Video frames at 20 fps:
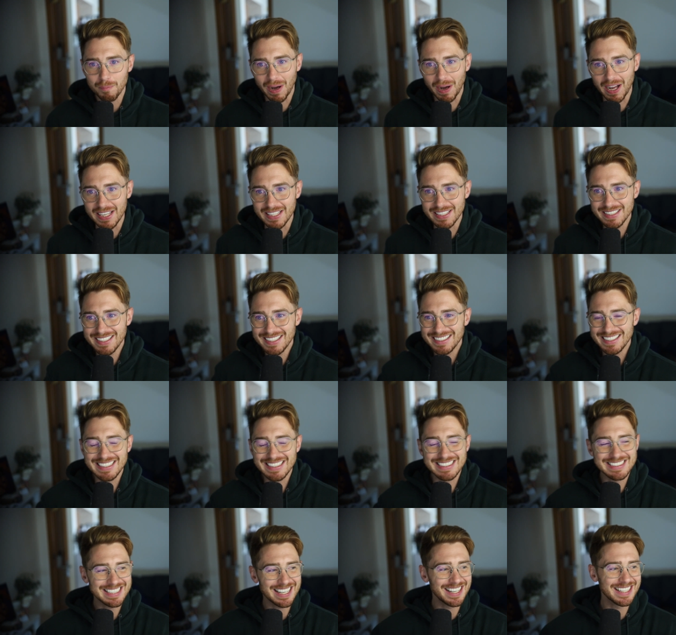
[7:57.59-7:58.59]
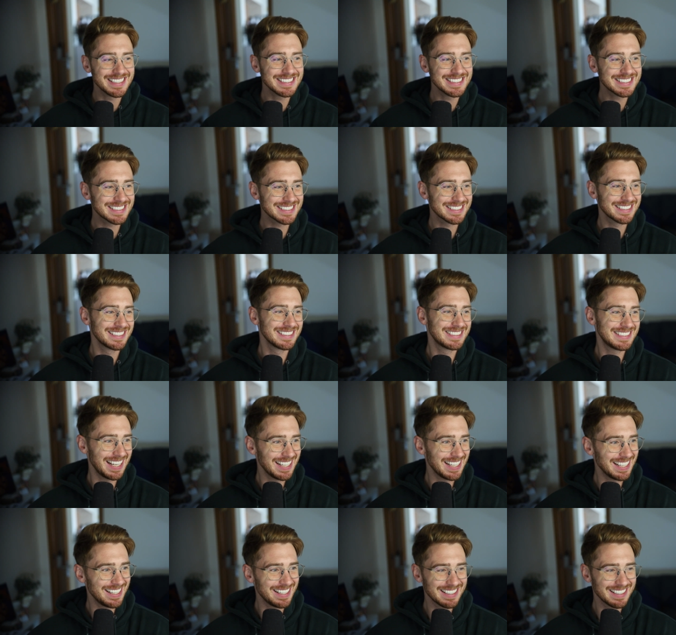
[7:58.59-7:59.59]
by these guys
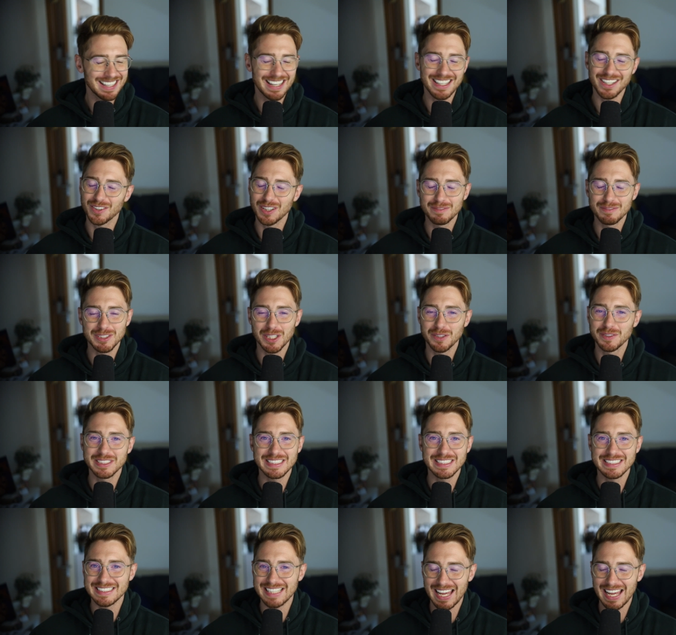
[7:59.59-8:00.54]
saying that crypto is a